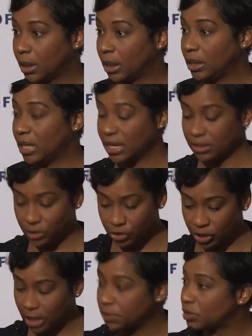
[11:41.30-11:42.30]
Yes, it
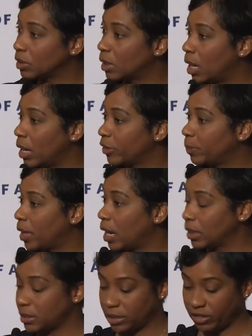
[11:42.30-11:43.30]
shapes the law and the
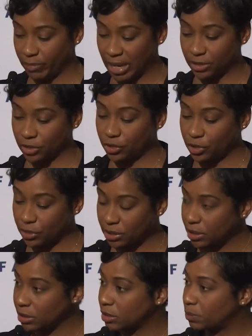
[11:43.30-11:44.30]
policy of
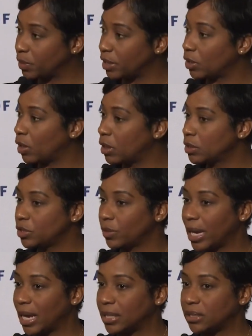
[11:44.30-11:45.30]
Massachusetts, but it also
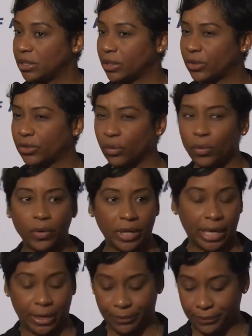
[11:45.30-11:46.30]
has the
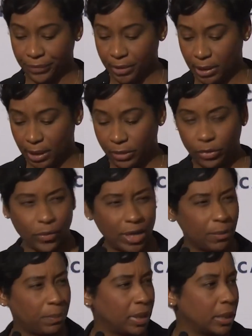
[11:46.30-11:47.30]
authority, the
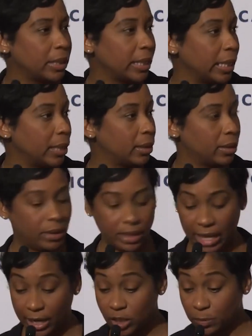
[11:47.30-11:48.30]
credibility,
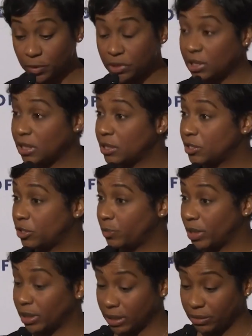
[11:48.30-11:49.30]
the expertise to
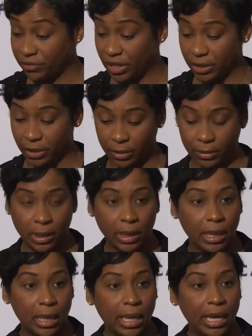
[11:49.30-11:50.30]
be a convener,
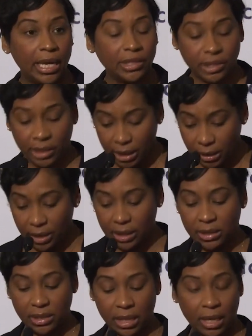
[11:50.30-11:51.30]
and to get
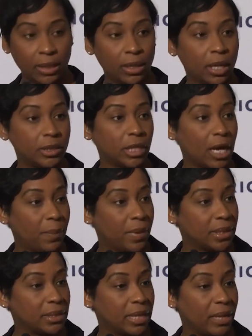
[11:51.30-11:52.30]
things done on
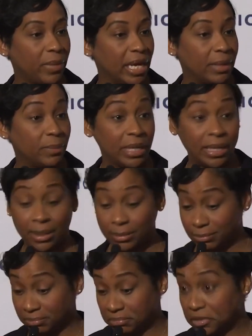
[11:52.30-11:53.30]
topics that may
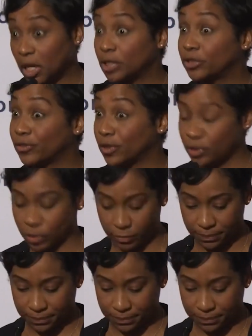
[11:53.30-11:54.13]
be controversial.